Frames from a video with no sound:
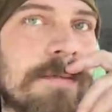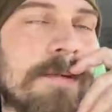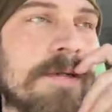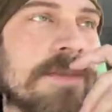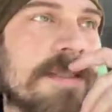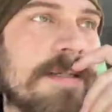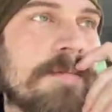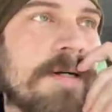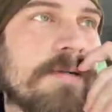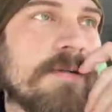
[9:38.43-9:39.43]
The worst thing
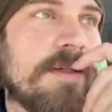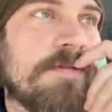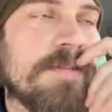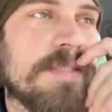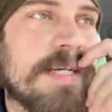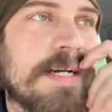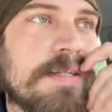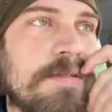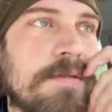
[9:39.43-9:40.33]
about grief is that